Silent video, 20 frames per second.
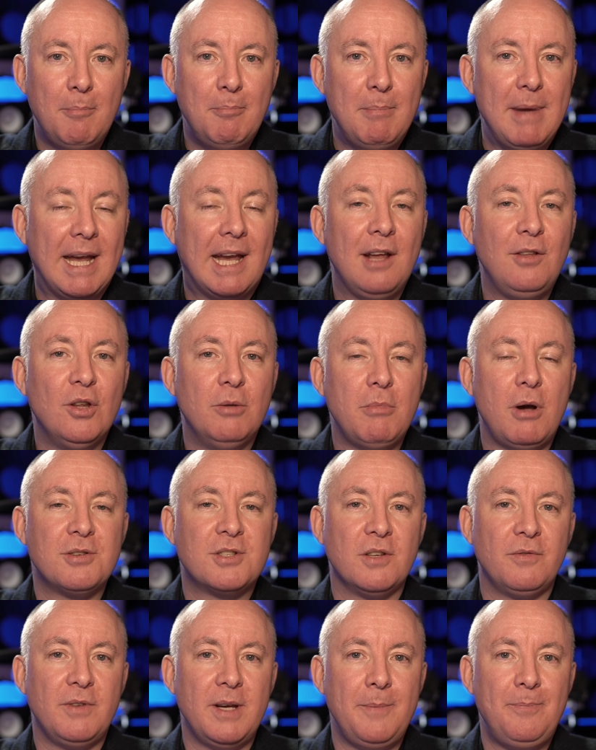making the
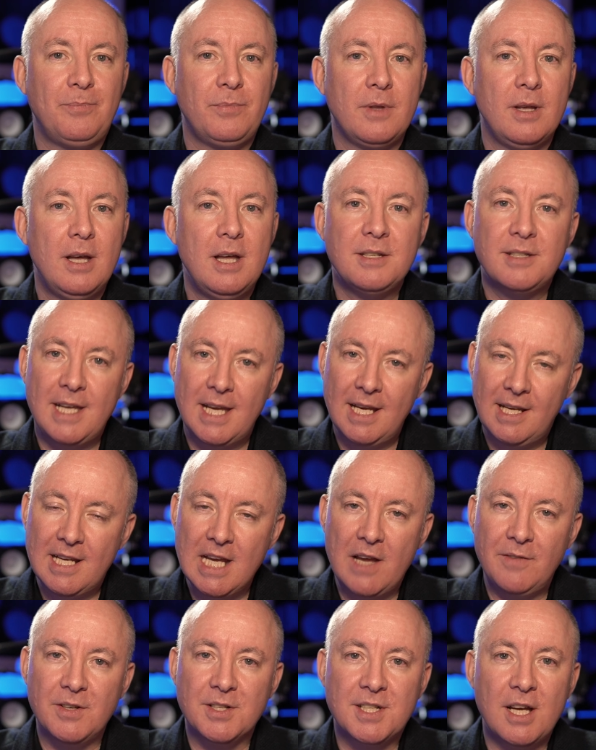most of it. Take
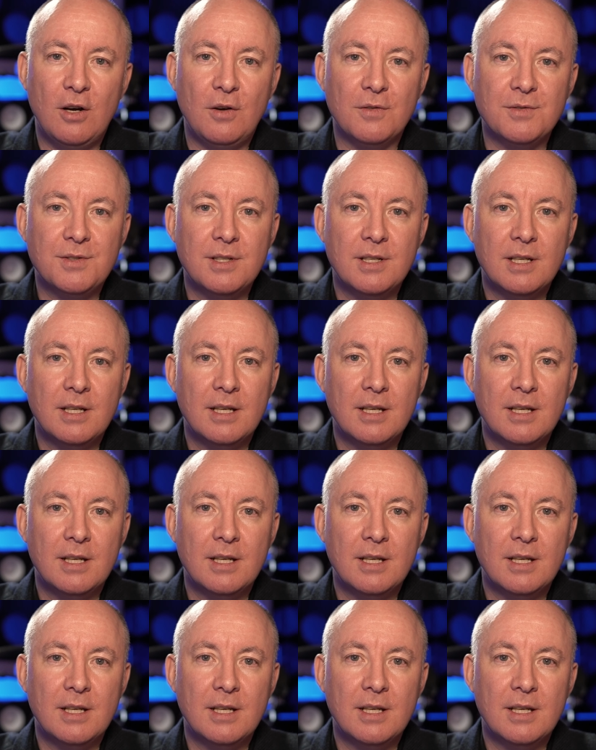care of yourselves